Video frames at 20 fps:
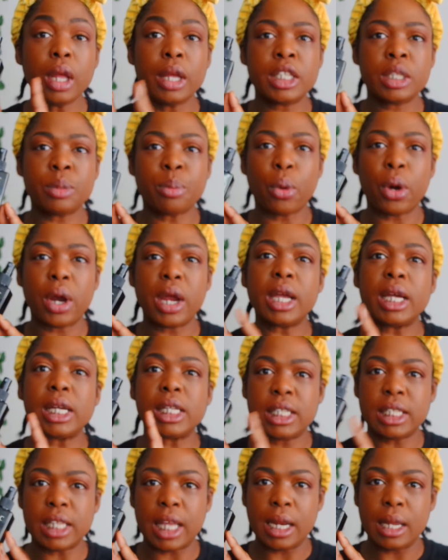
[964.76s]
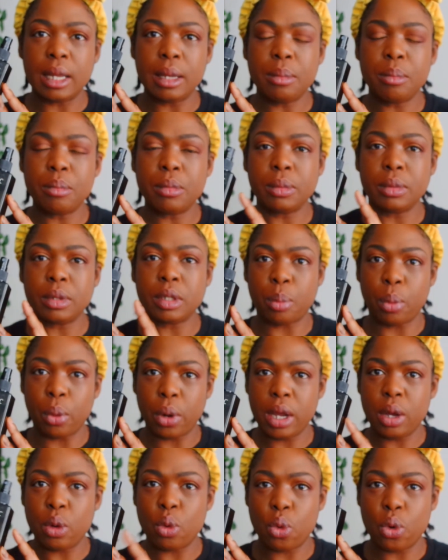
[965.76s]
spray a setting
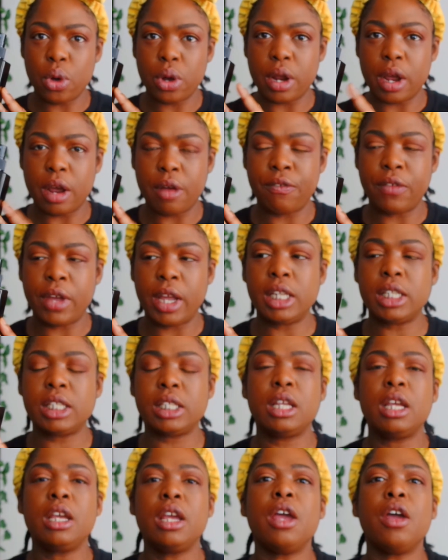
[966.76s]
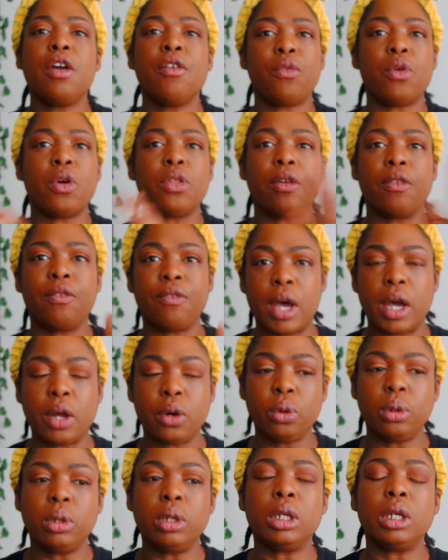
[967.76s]
spray on our face for the
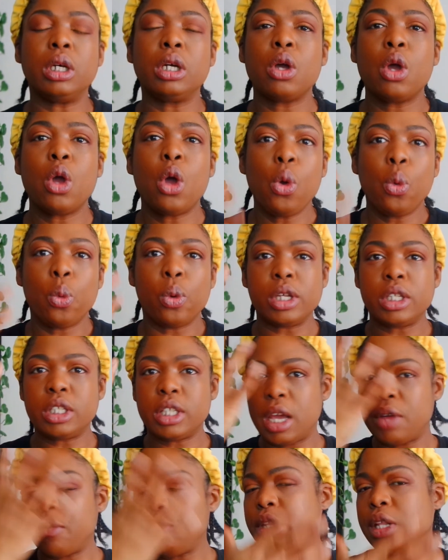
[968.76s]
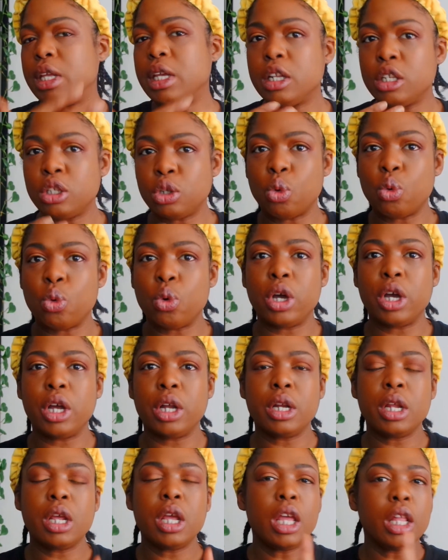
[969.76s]
final look. Once everything is
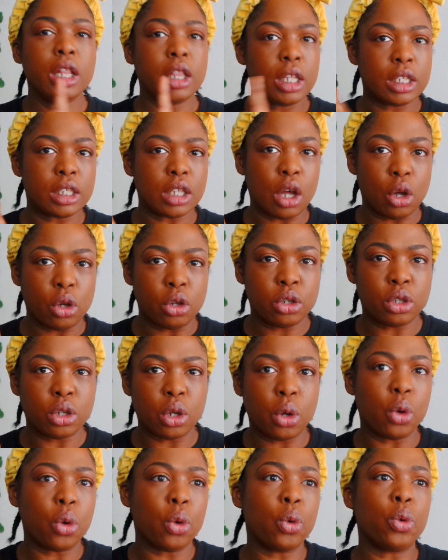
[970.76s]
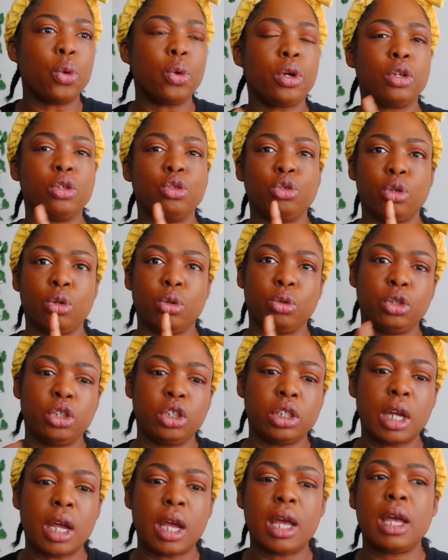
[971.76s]
on, this also controls
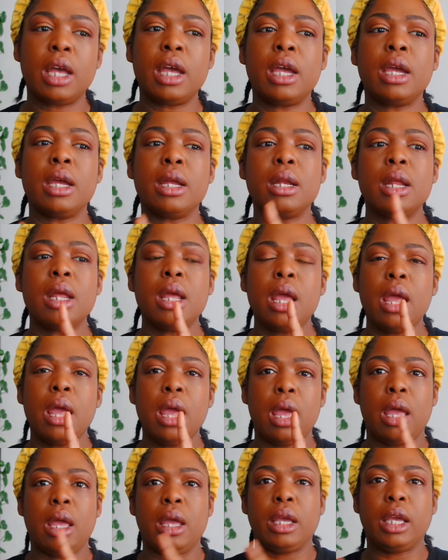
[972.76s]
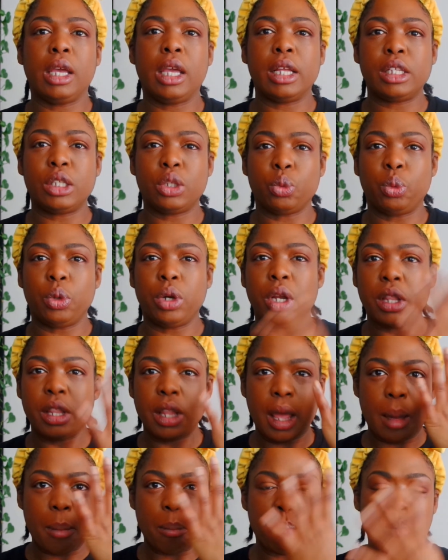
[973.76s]
shine. It gets rid of
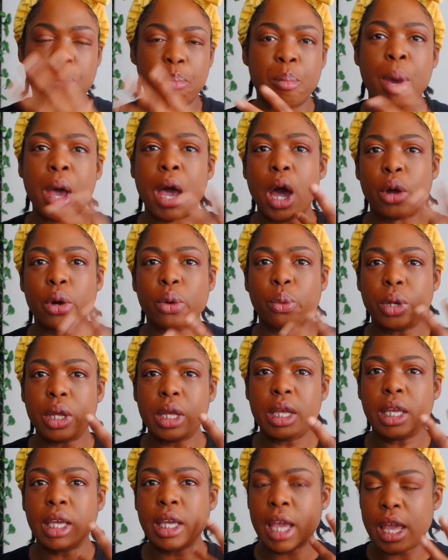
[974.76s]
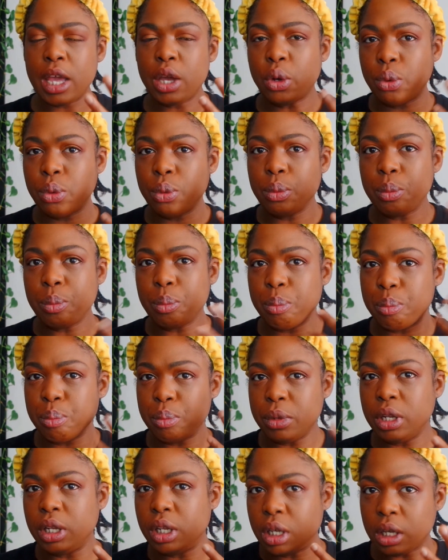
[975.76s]
that powdery cake
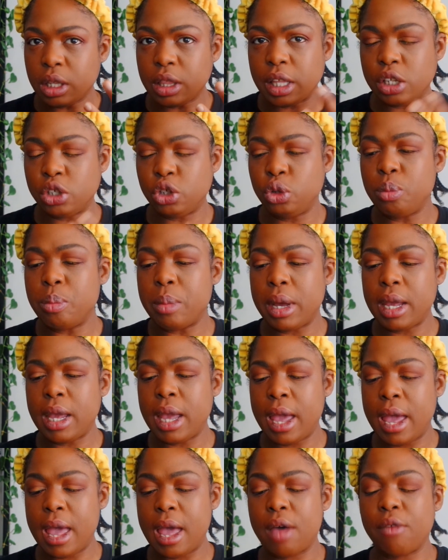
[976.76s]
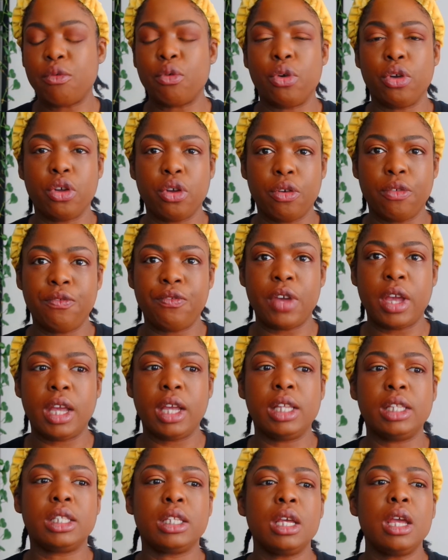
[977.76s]
look that you may have on your
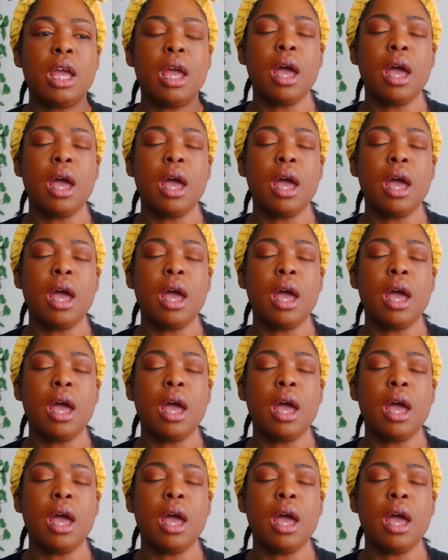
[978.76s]
face.